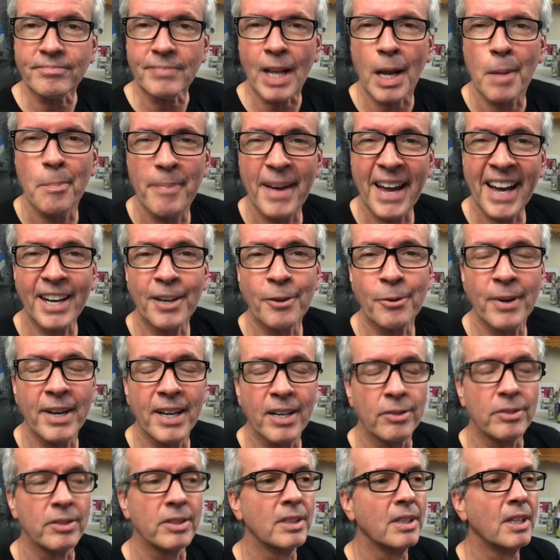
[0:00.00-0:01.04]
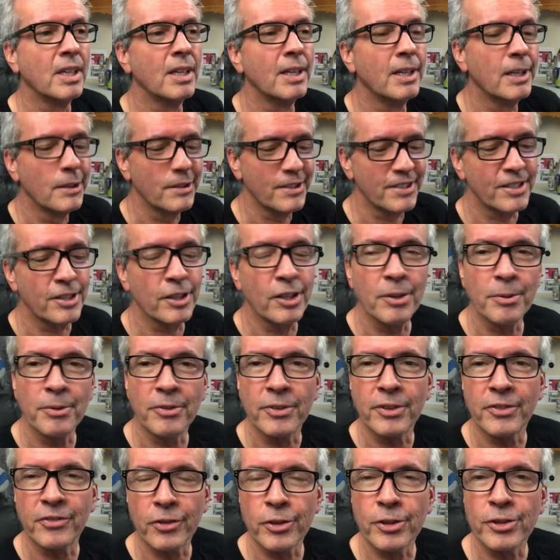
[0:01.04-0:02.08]
Background. So
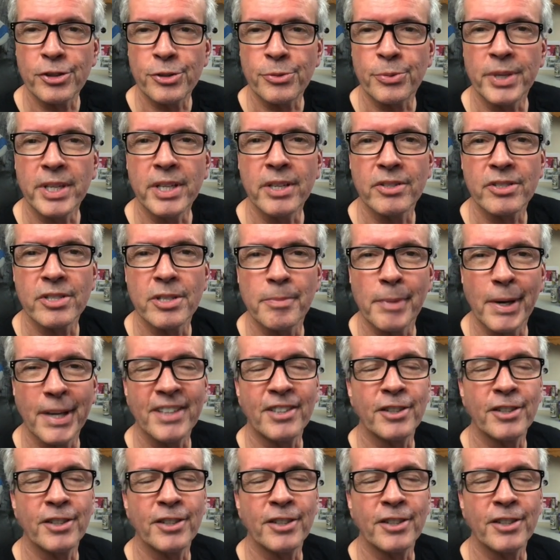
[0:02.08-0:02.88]
the first 3 years of my